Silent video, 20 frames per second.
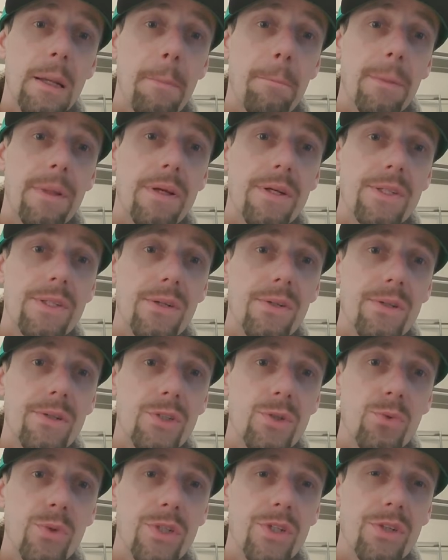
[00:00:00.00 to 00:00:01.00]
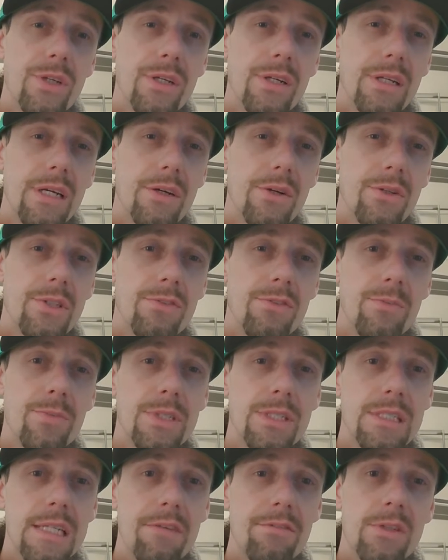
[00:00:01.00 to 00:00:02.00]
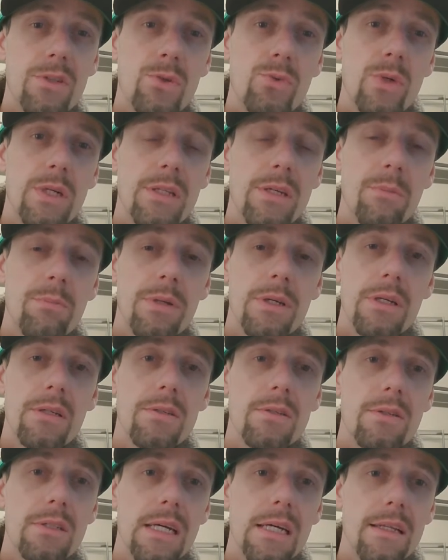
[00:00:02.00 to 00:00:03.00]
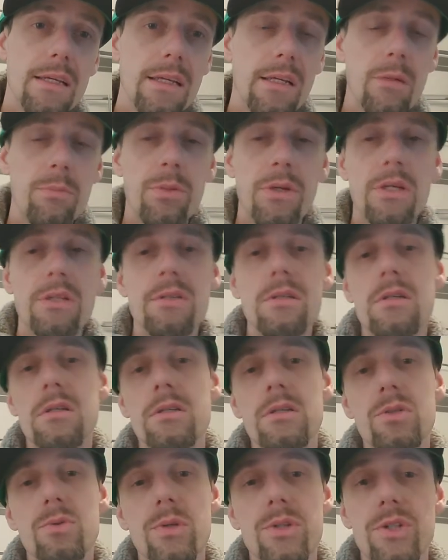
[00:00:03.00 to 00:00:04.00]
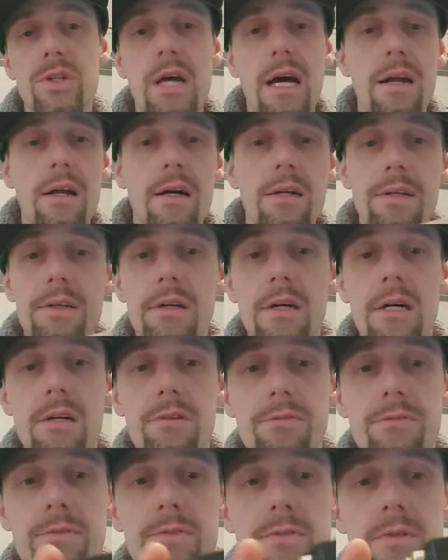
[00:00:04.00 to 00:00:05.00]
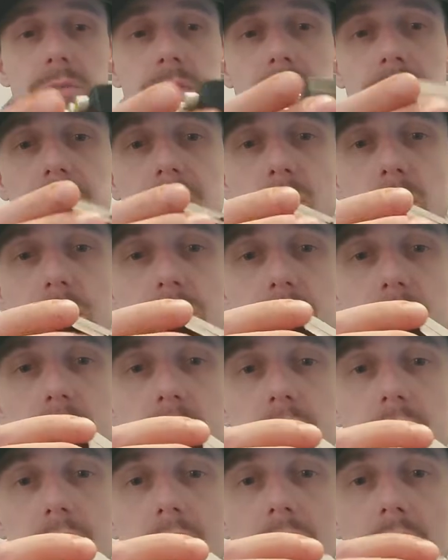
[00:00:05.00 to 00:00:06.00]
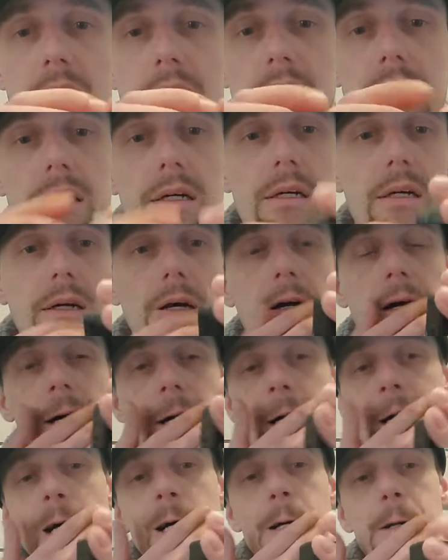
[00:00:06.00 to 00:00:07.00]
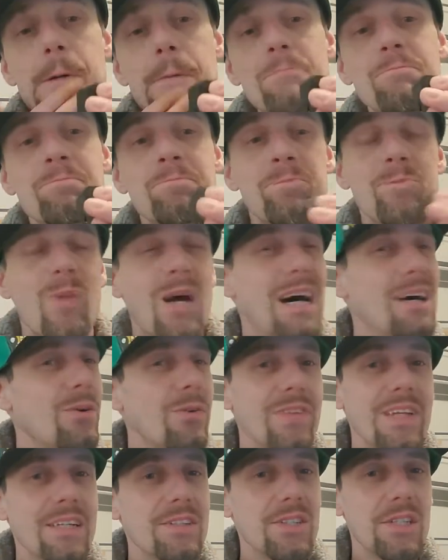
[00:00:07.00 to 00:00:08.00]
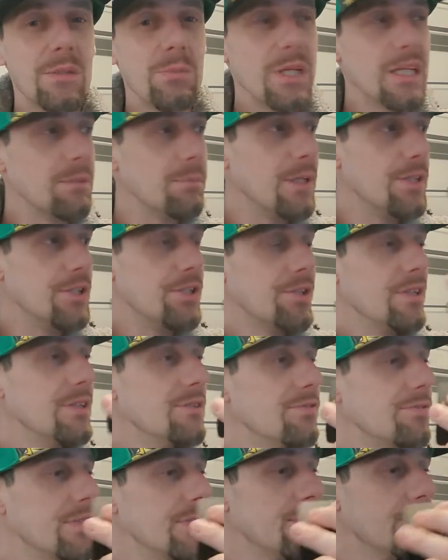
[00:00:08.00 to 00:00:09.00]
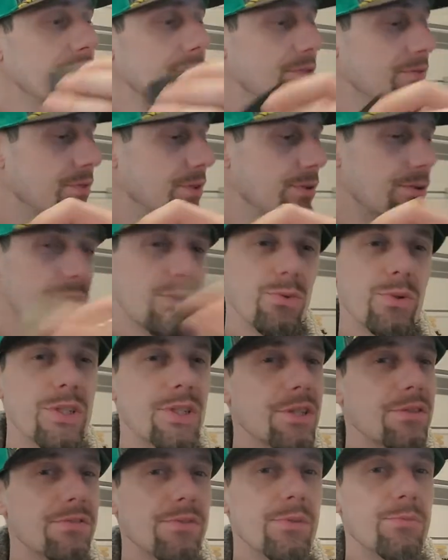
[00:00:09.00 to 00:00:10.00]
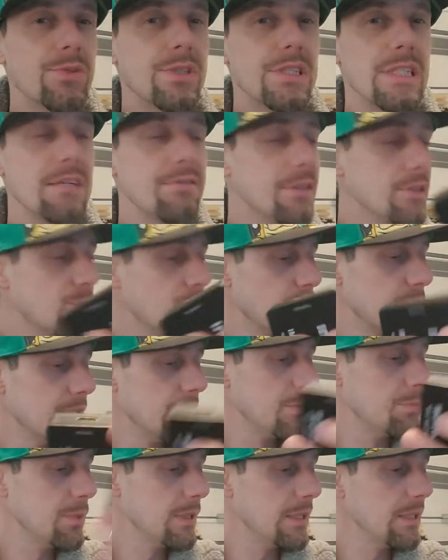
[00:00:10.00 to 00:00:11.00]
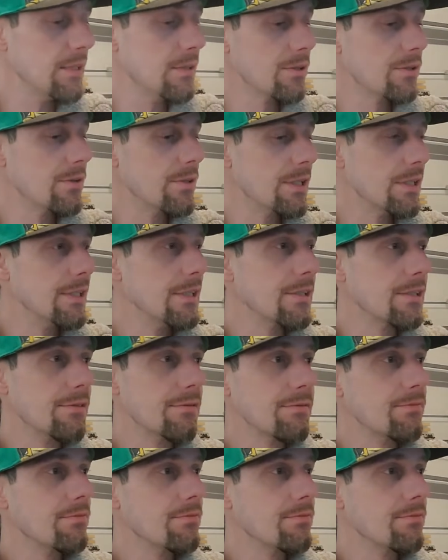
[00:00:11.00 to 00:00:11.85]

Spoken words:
But there's a little switch there that goes from 720p to 1080p. So you could switch that on and off depending on what you want. I don't think it's going to make much of a difference if you switch it from 720p to like